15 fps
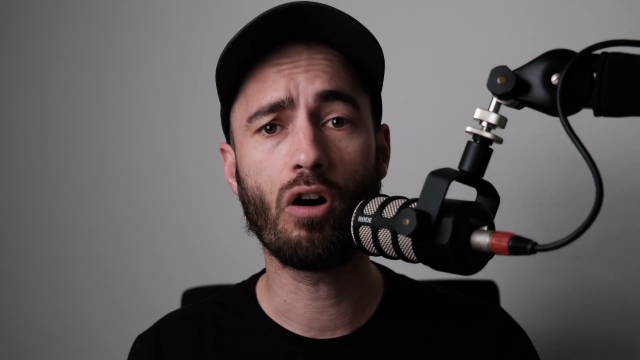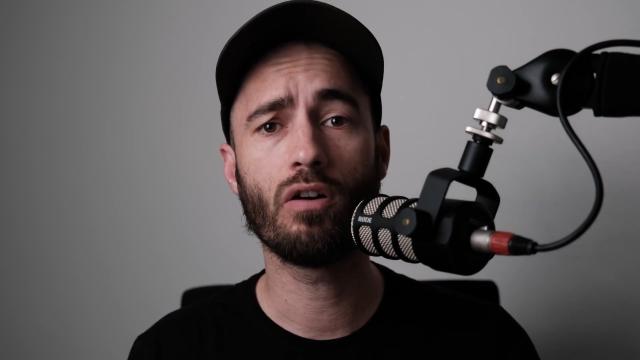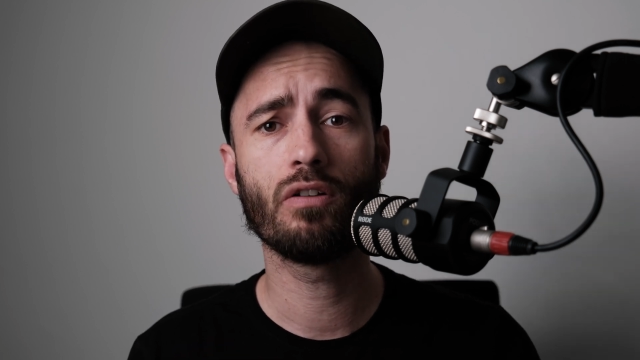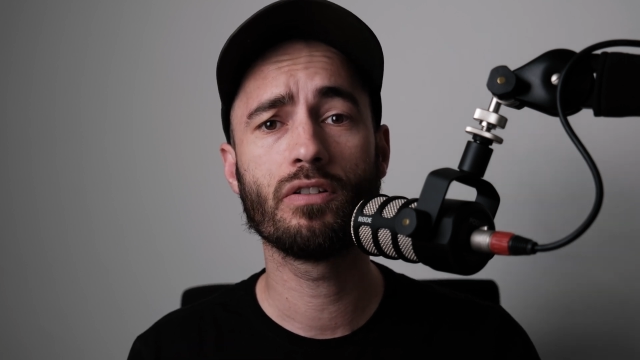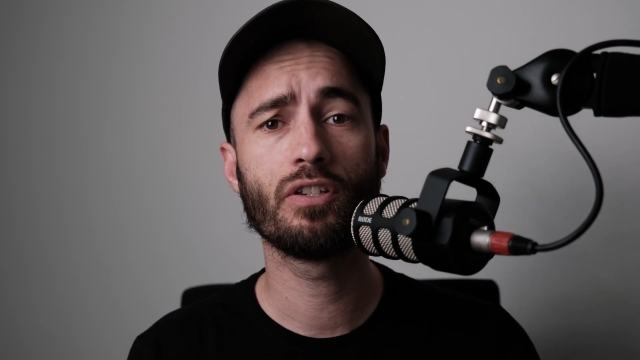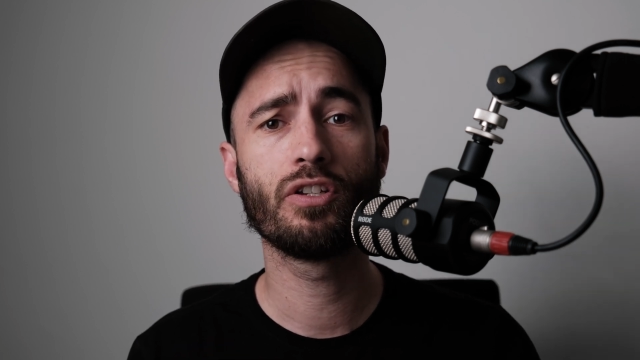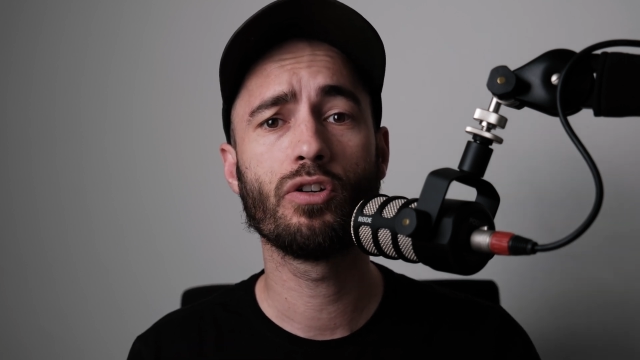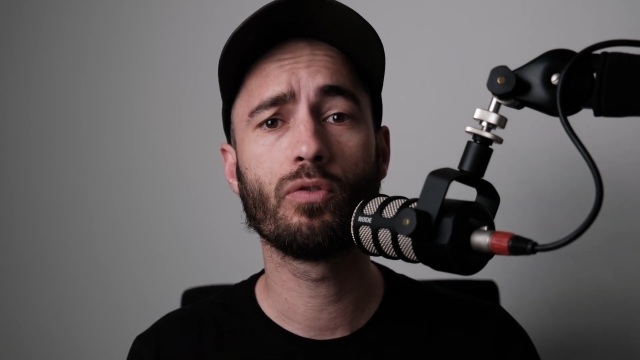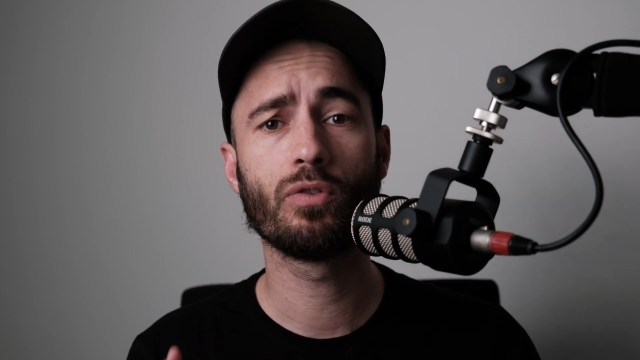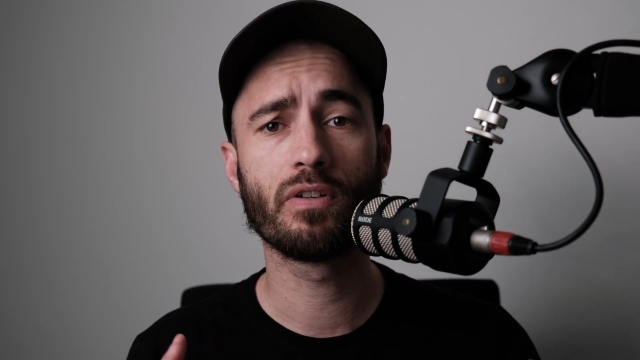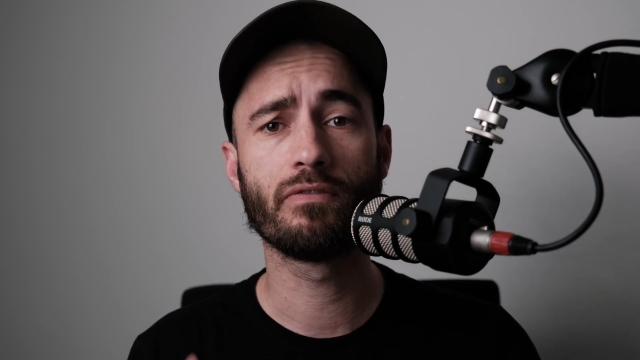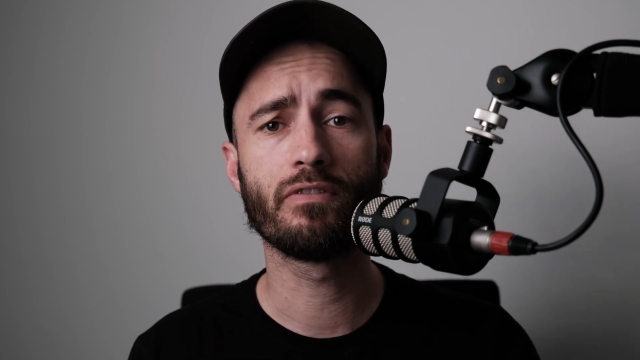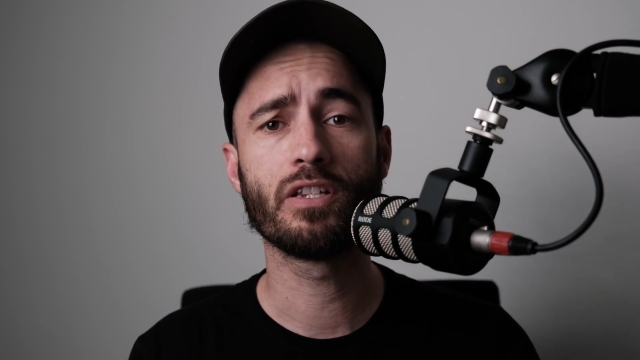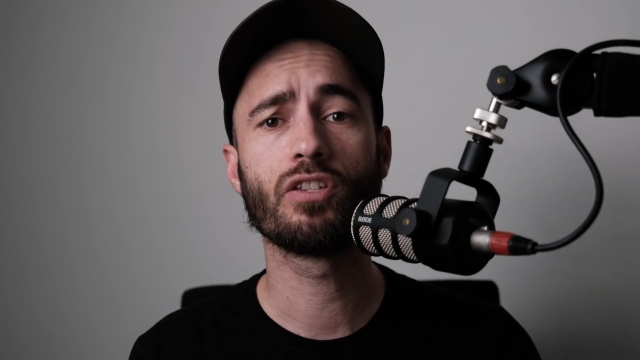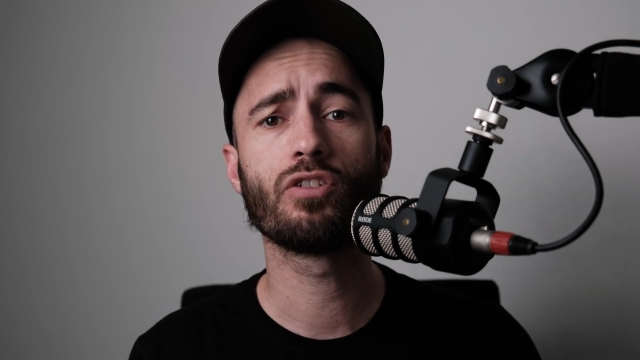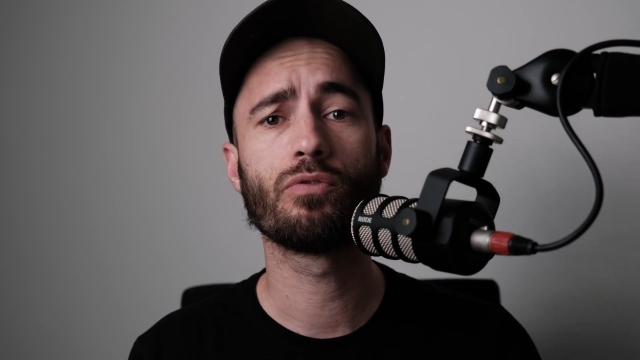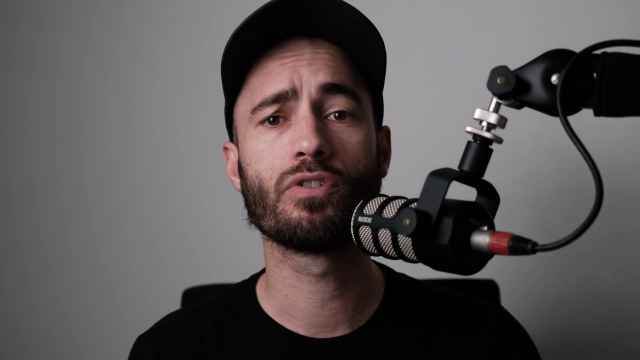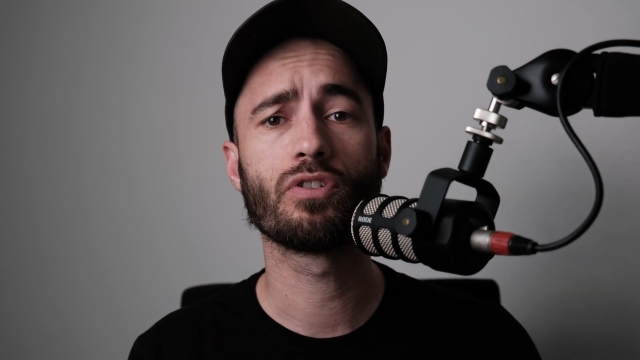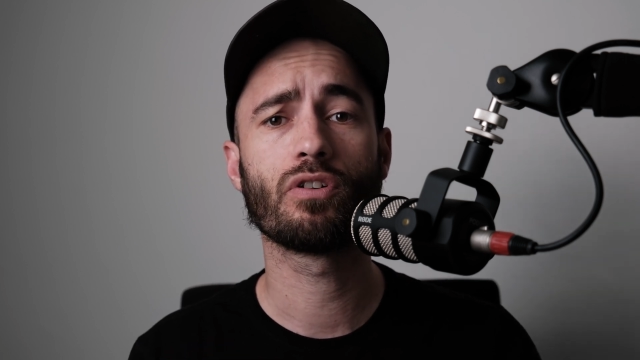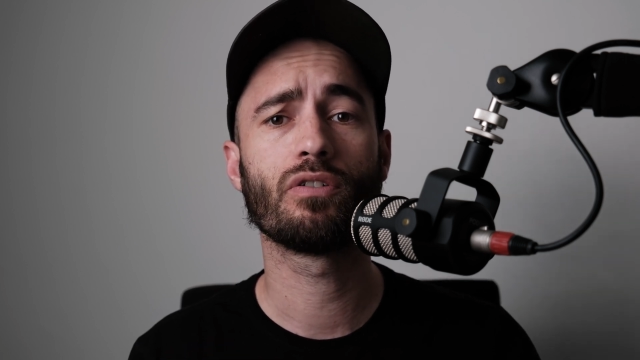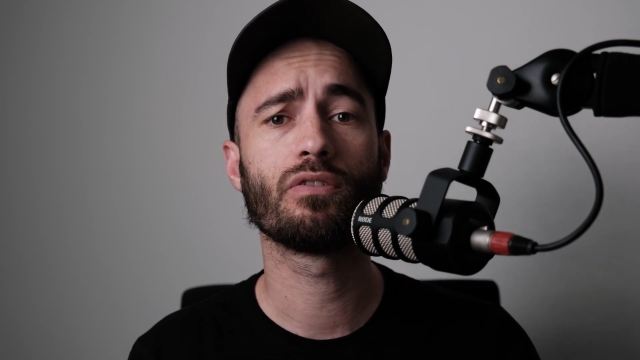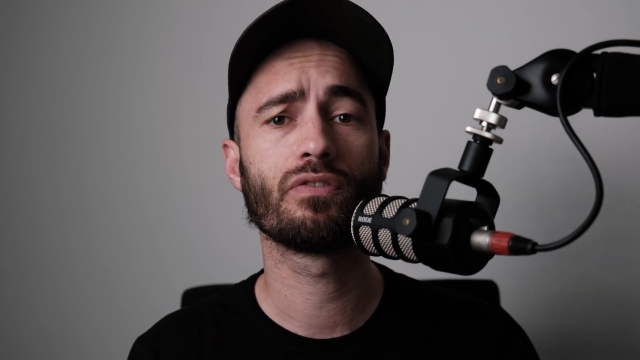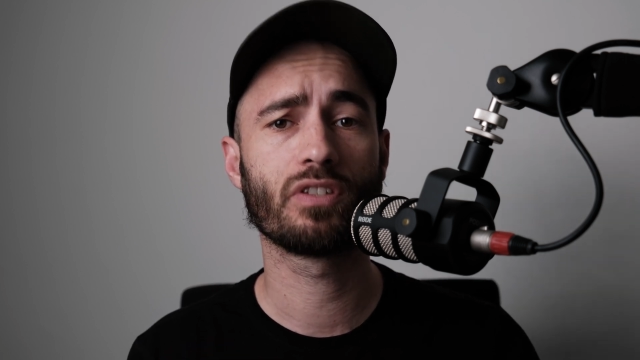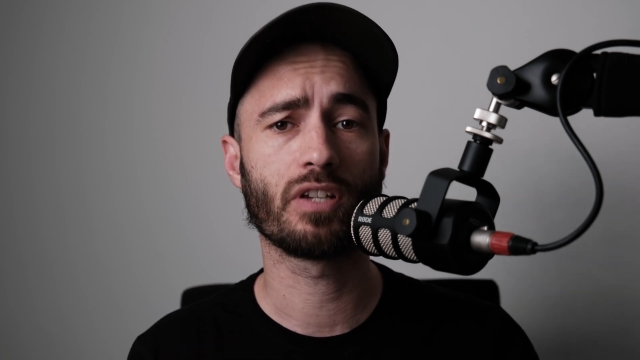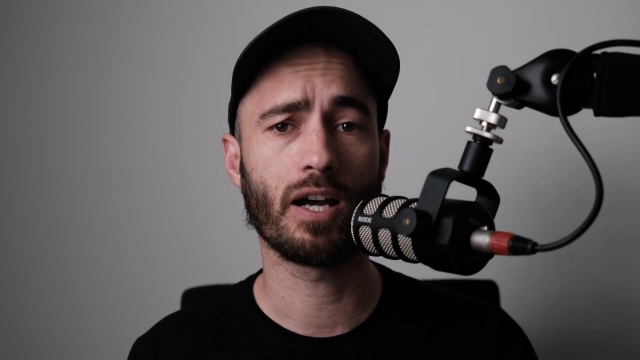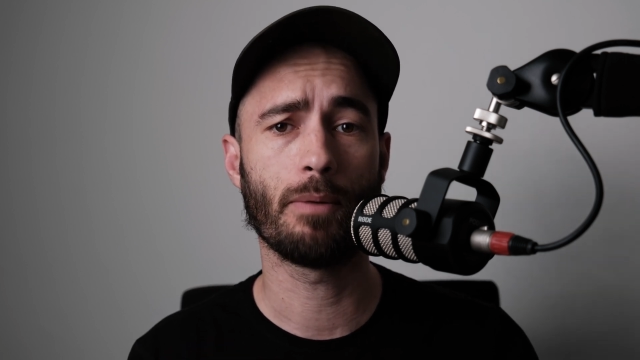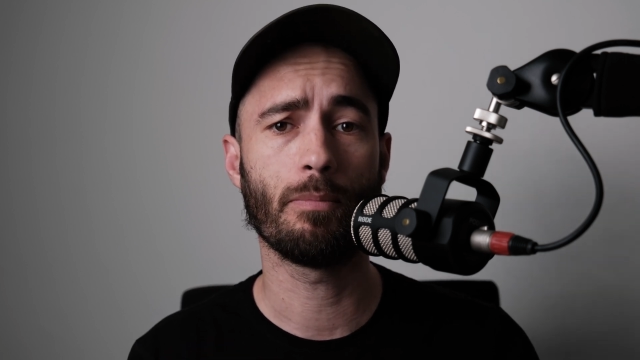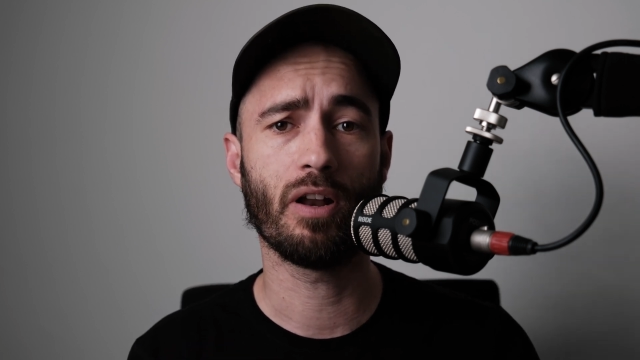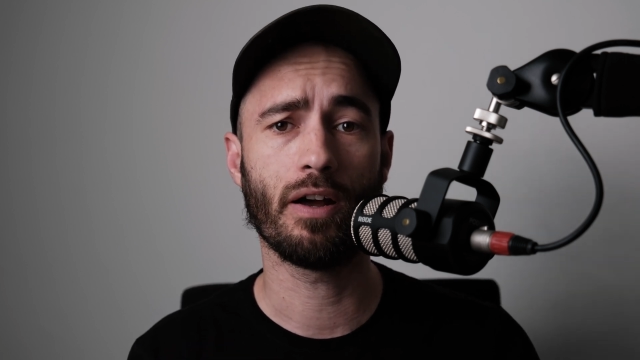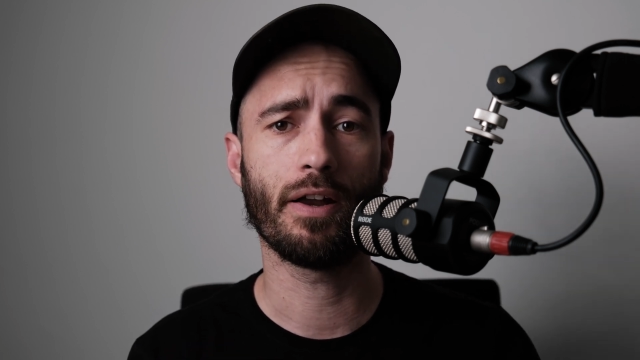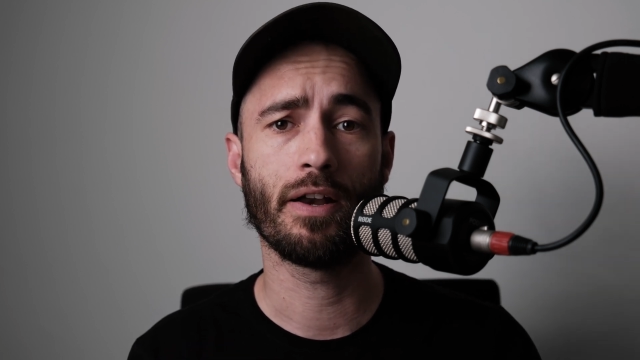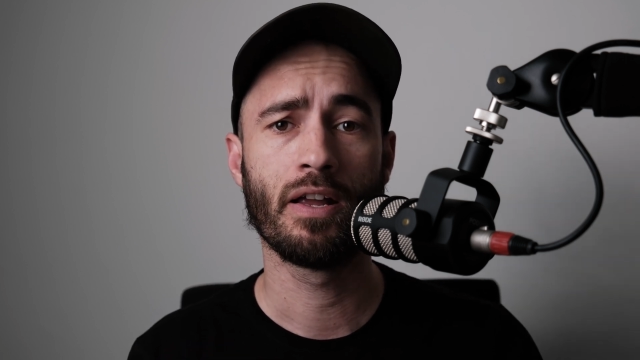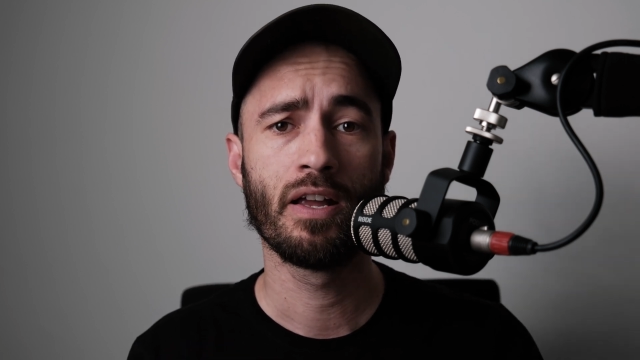onto your DaVinci Resolve timeline.